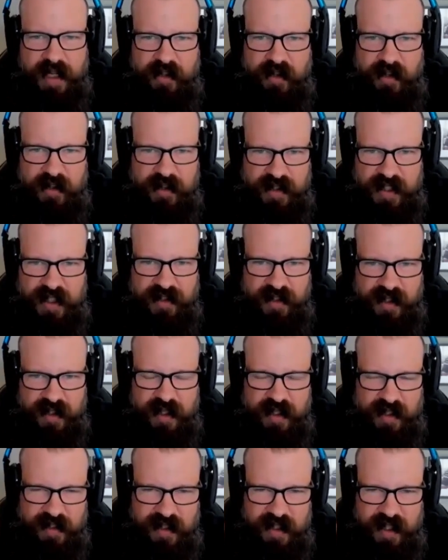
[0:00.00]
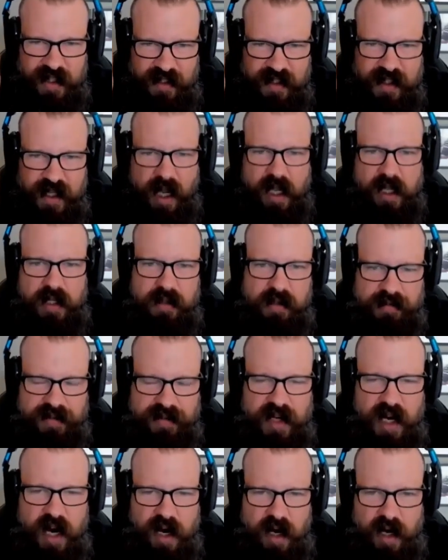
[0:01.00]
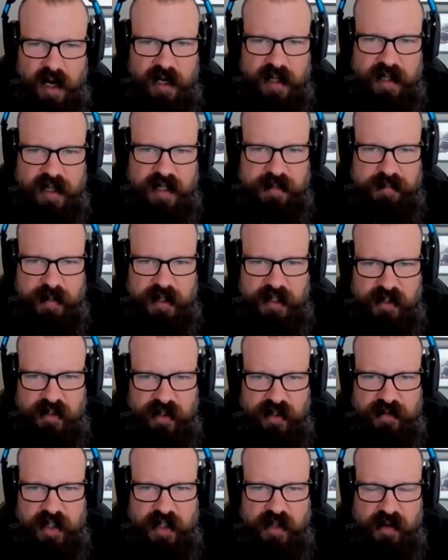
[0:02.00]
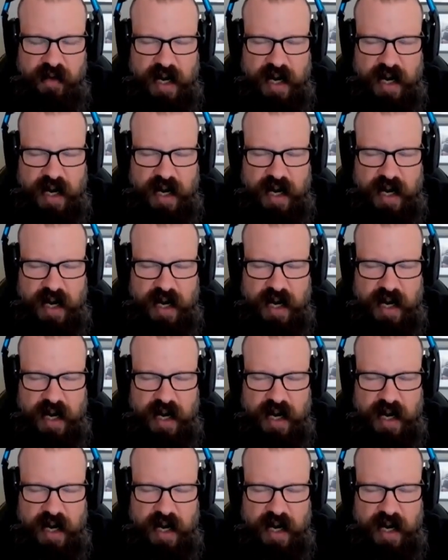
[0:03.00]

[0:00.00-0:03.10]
like there's this color of car that's being driven